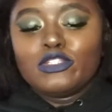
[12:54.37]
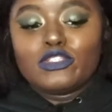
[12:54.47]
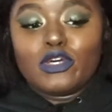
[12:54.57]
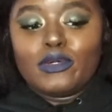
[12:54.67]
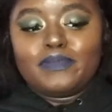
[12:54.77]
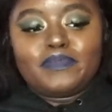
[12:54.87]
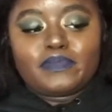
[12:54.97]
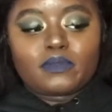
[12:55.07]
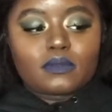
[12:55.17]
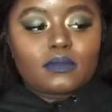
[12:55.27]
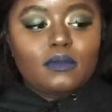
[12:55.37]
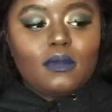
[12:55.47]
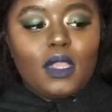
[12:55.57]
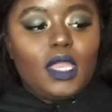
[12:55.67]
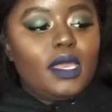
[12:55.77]
So
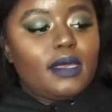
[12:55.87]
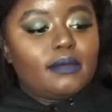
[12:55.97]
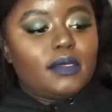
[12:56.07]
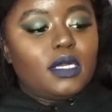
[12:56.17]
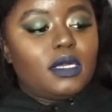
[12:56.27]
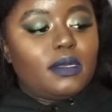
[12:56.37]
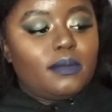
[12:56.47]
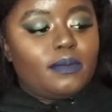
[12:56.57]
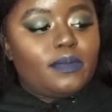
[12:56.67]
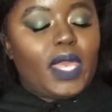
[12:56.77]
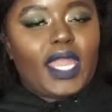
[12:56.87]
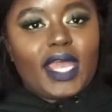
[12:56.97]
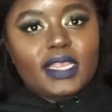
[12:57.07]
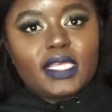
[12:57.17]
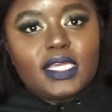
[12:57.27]
yeah, I
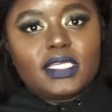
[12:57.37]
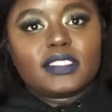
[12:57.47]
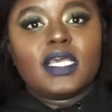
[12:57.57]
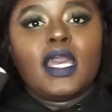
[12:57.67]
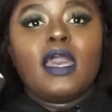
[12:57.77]
got these.